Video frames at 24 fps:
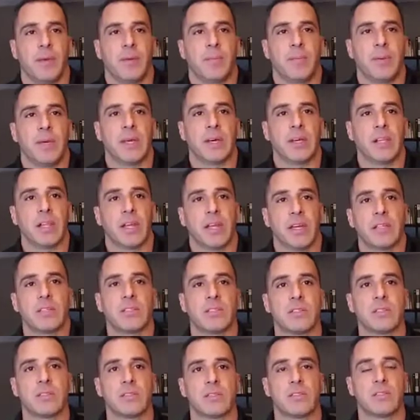
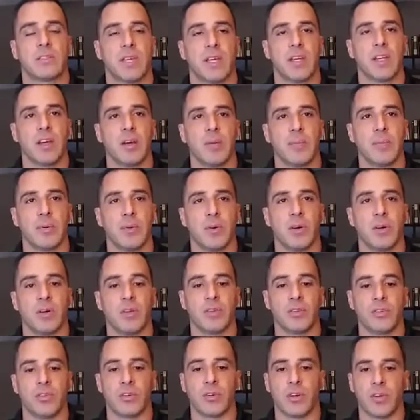MPLS setup
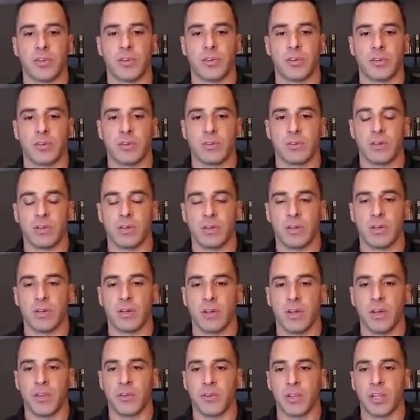on your other
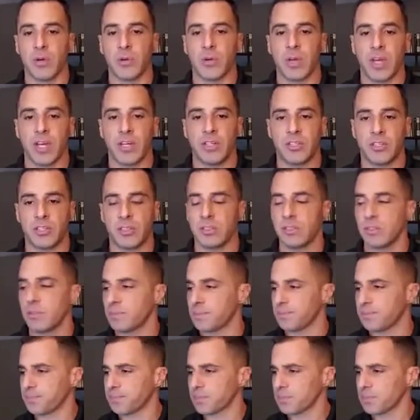locations.